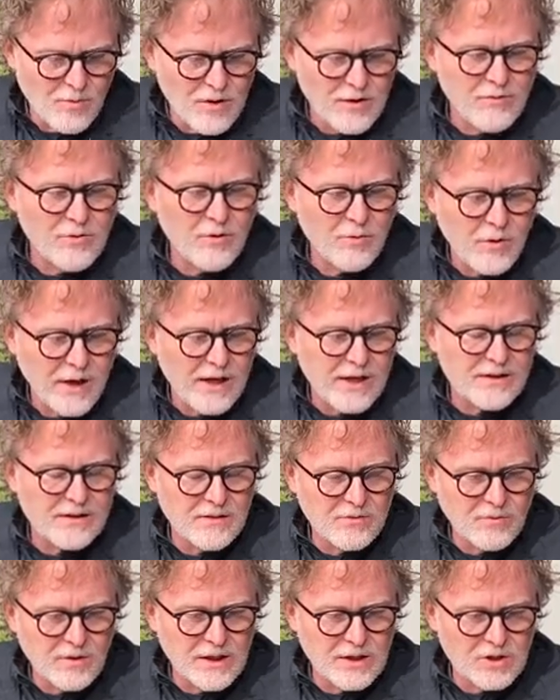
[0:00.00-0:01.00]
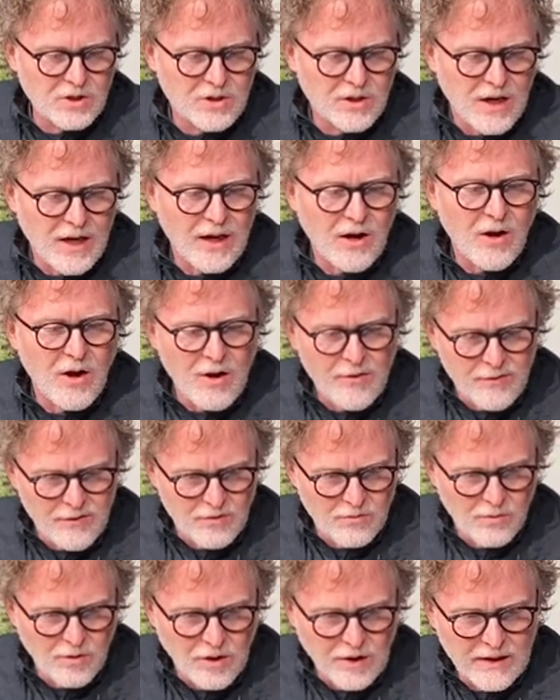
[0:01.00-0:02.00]
the ways in which I often
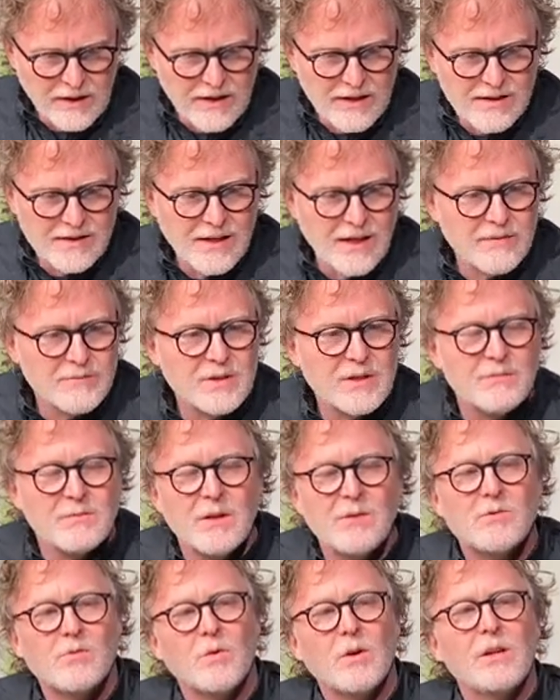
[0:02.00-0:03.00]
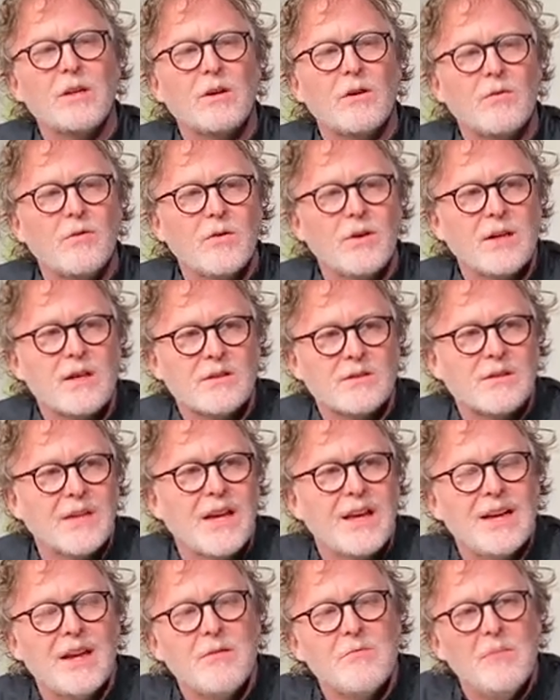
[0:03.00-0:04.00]
work is that I'm sometimes working on things,
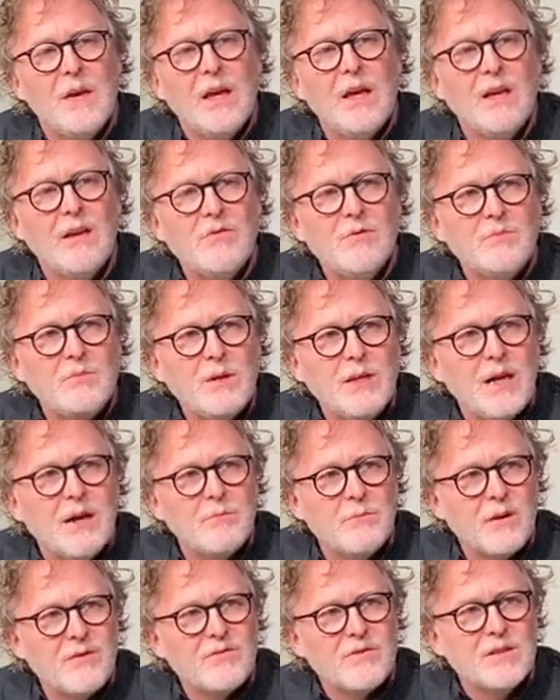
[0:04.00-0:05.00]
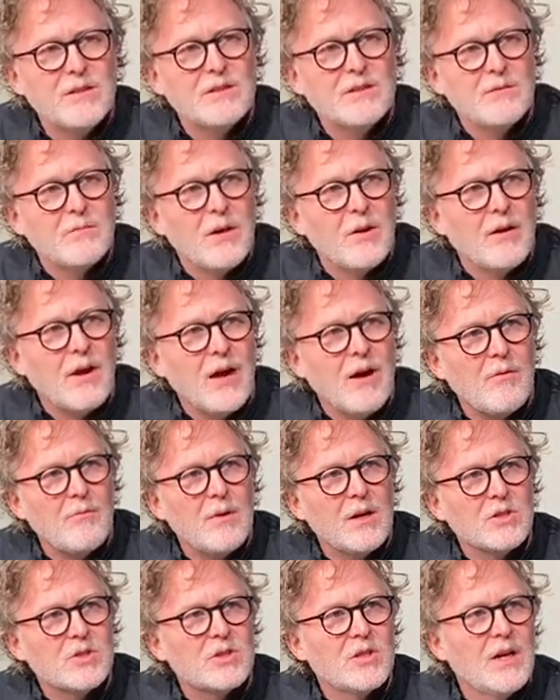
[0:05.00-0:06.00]
and I may even be ambivalent about how
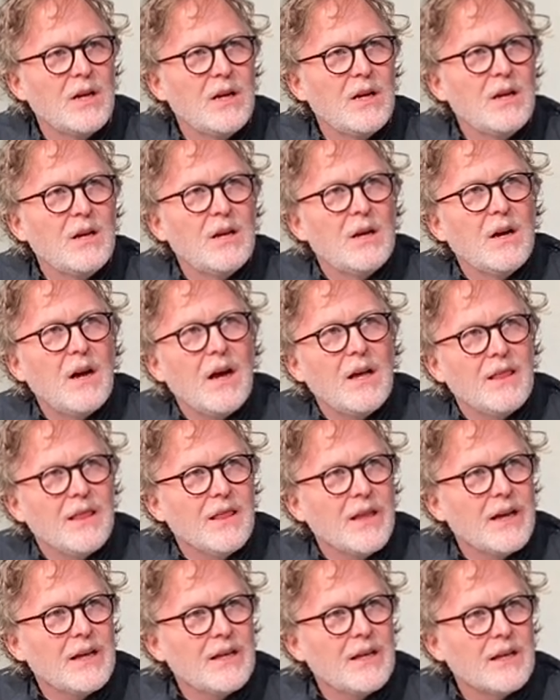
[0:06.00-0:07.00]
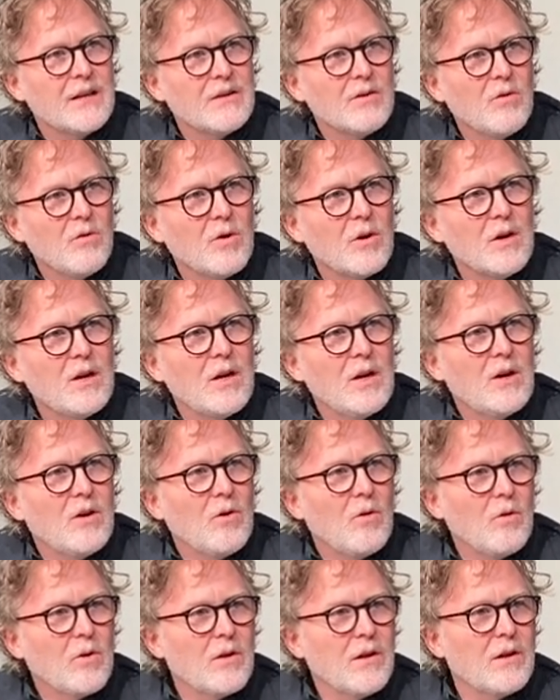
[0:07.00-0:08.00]
much I like it, or
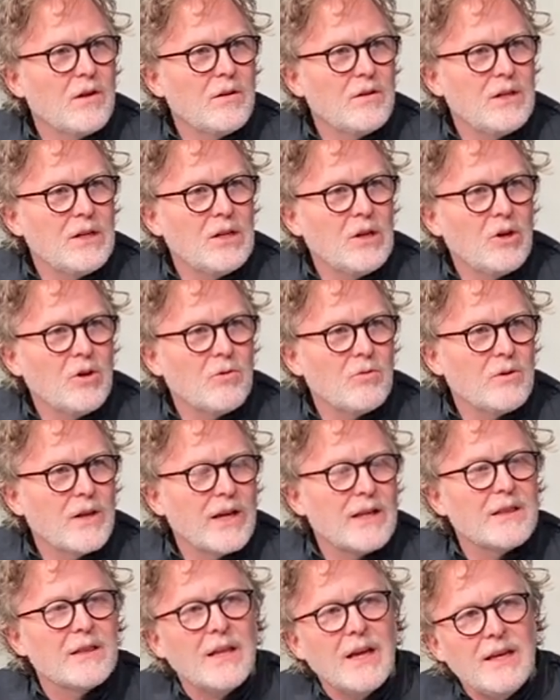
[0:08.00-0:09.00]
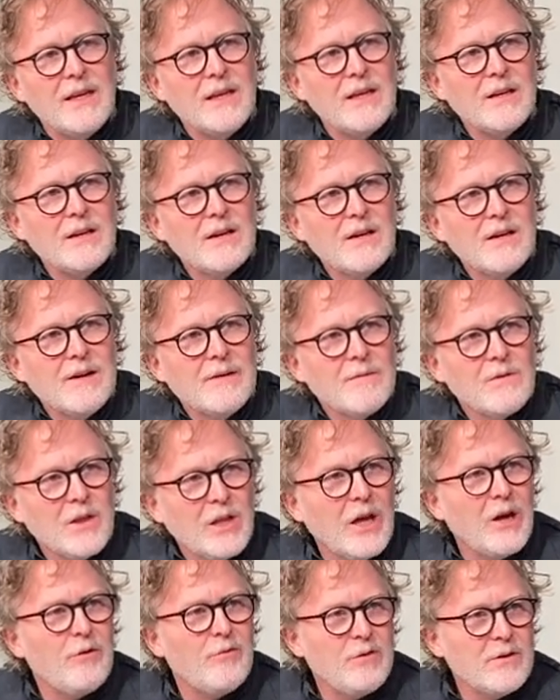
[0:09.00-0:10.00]
you know,
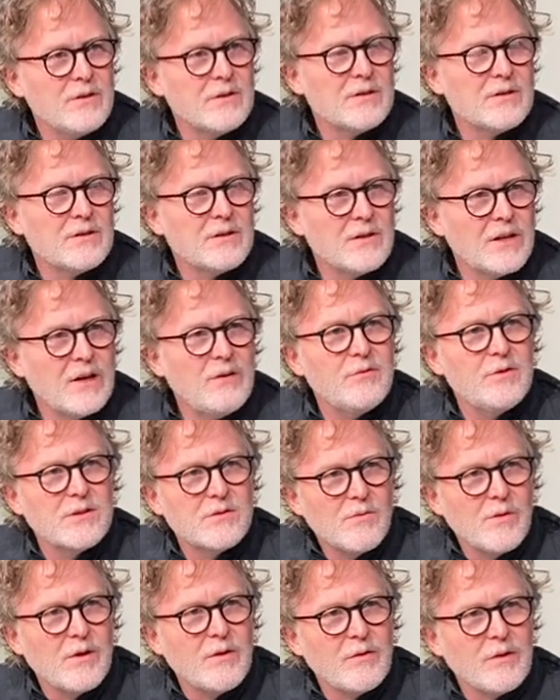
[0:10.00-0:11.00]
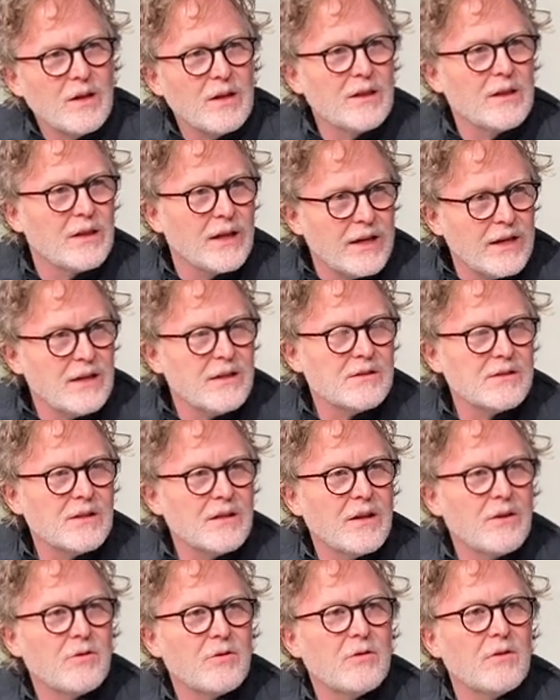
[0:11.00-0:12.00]
love is one thing, like is
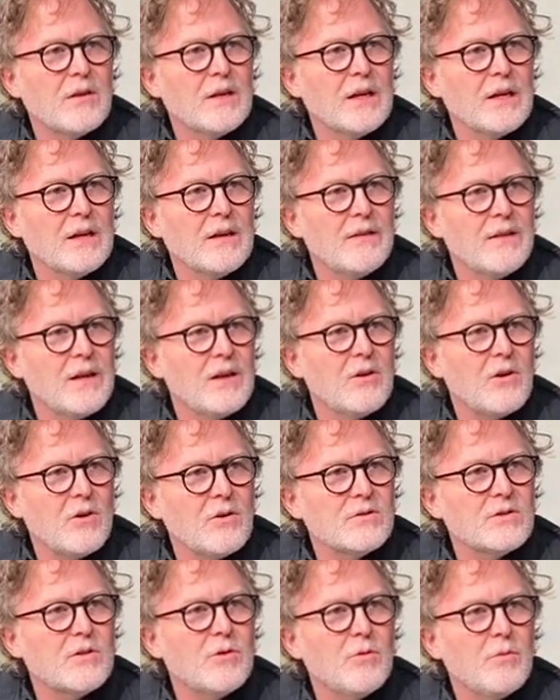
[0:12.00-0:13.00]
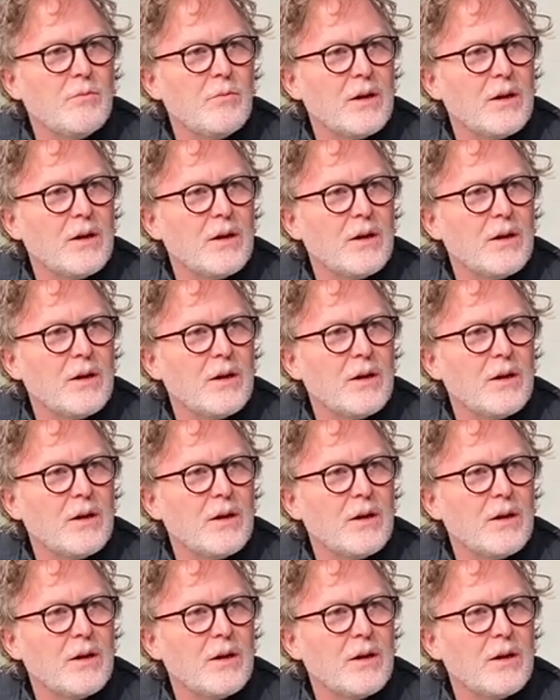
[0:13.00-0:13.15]
another thing, and then also